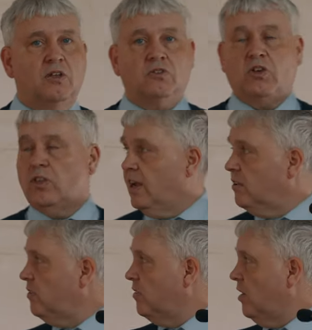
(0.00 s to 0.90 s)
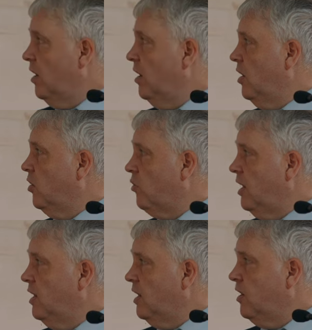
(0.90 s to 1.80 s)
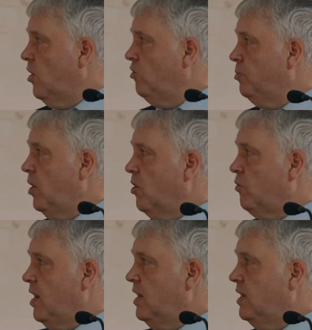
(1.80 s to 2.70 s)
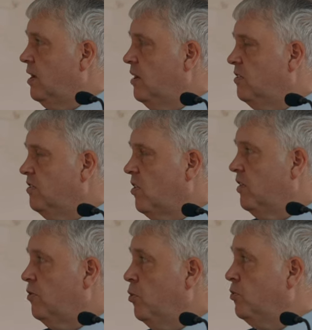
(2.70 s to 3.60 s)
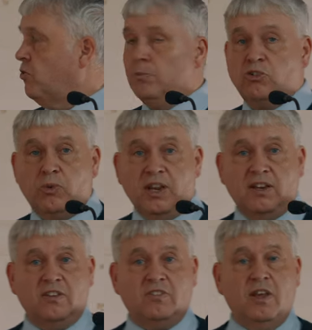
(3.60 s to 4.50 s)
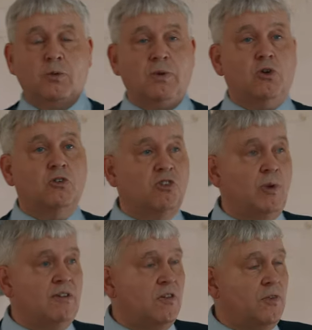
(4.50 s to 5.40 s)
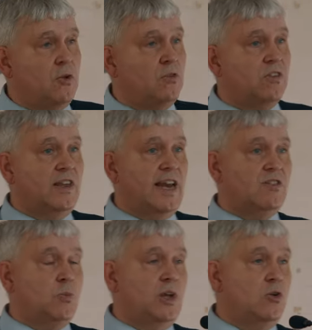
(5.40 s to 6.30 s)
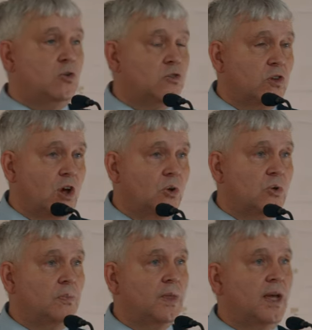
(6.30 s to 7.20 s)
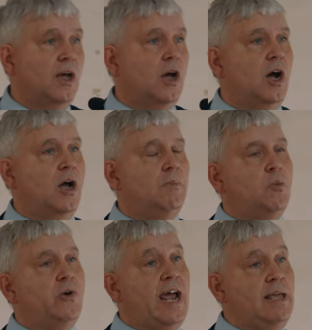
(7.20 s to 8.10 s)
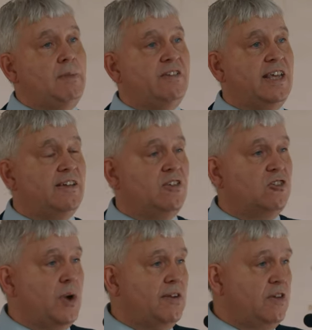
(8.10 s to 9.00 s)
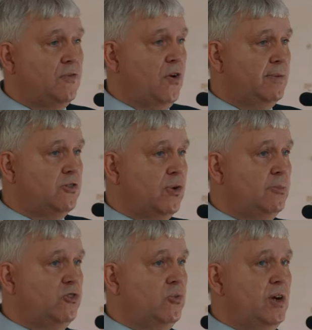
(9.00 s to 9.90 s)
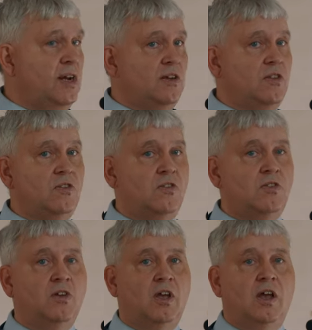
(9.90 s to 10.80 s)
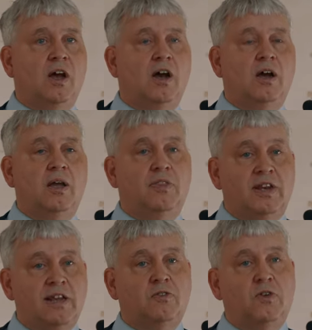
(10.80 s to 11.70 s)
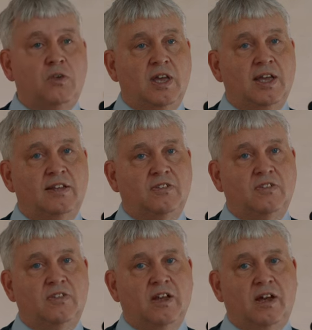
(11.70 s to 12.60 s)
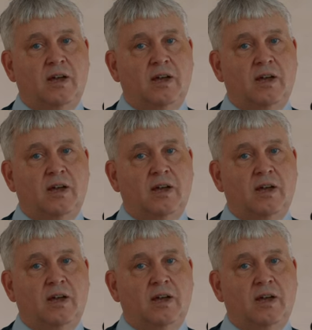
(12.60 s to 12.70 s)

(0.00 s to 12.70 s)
So that's a great encouragement. Our great desires for more scripture readers. We've got 2 interviews in the next week or so. We're aiming to get to 25 scripture readers in the next few years.